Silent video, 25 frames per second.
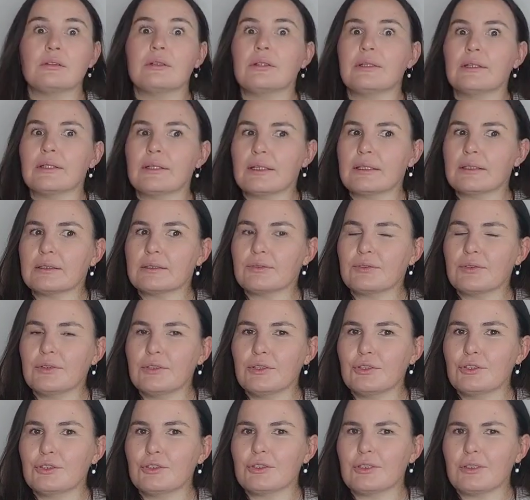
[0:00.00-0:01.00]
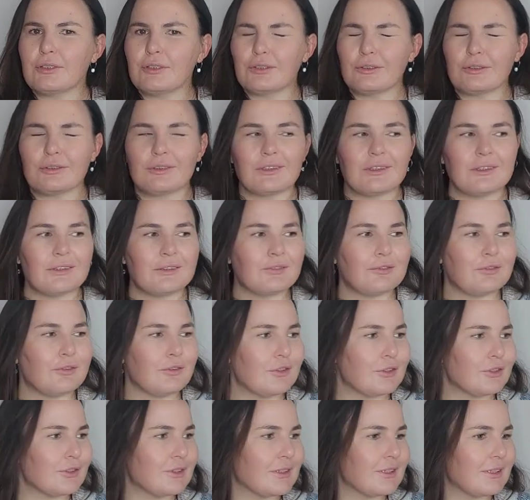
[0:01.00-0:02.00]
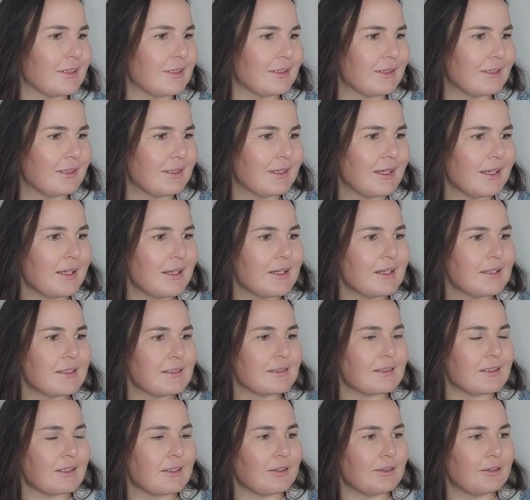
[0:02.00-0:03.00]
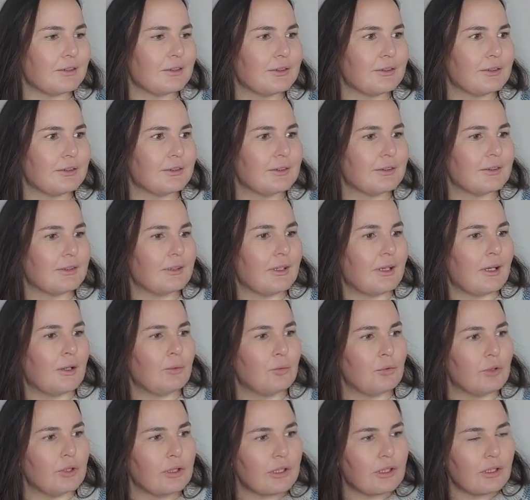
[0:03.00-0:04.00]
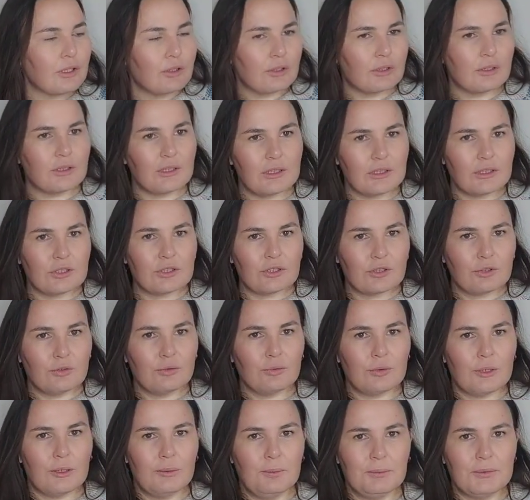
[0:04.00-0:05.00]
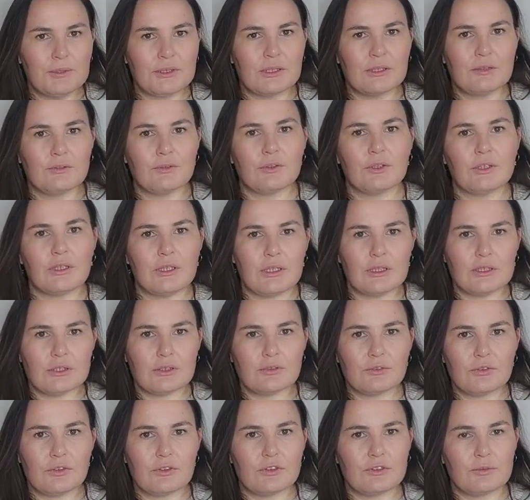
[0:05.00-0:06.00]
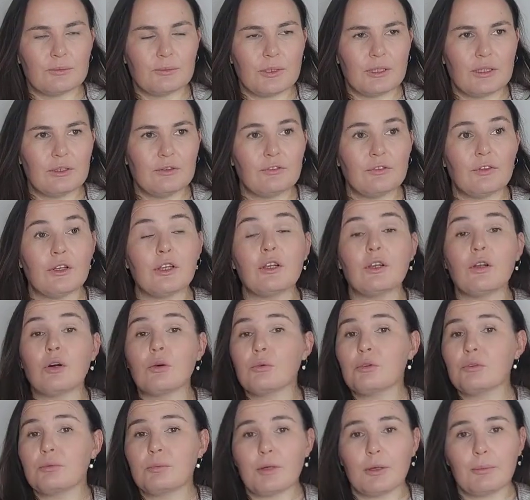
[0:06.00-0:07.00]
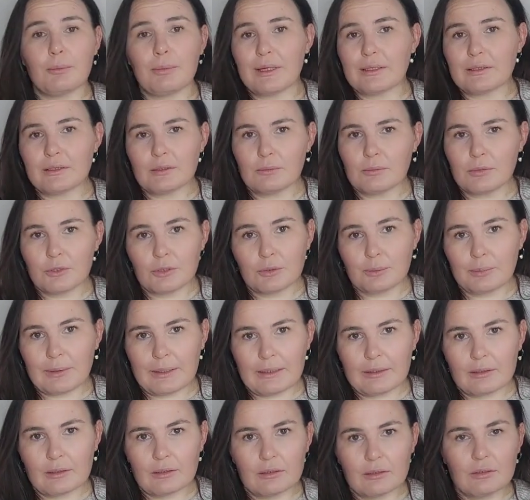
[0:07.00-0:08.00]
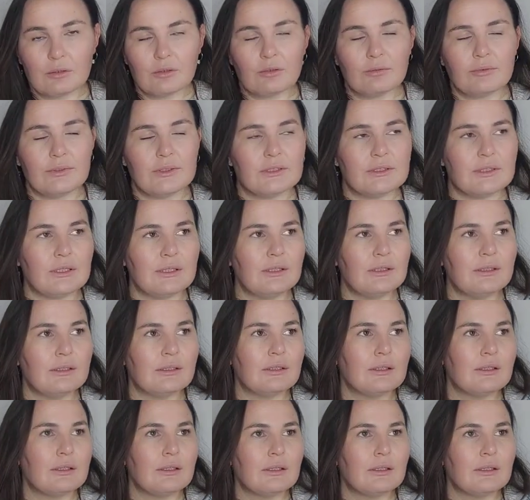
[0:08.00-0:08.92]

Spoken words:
it gets finished a lot faster. So I'm working on these 2 whips for the rest of this month, along with my Battenberg blanket, obviously.